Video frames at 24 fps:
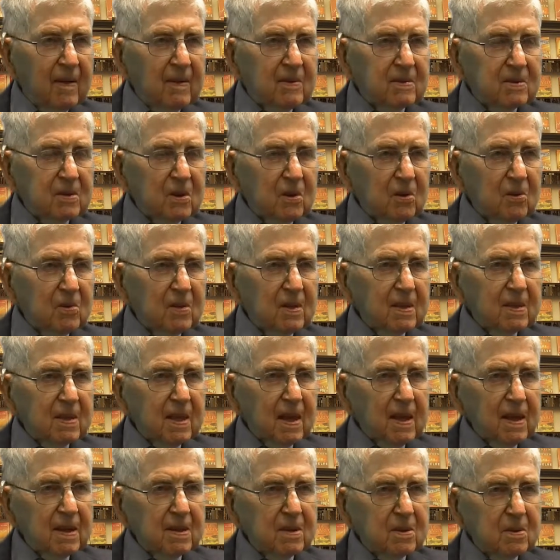so that
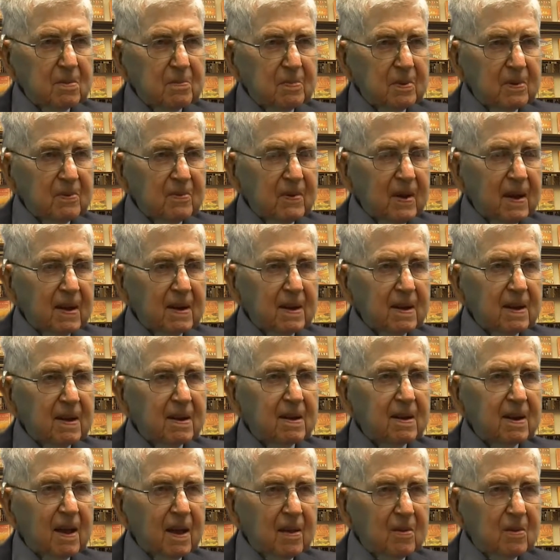they could prevent
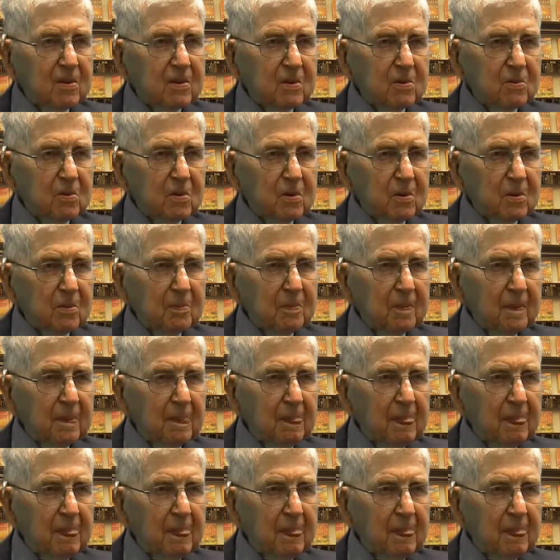another group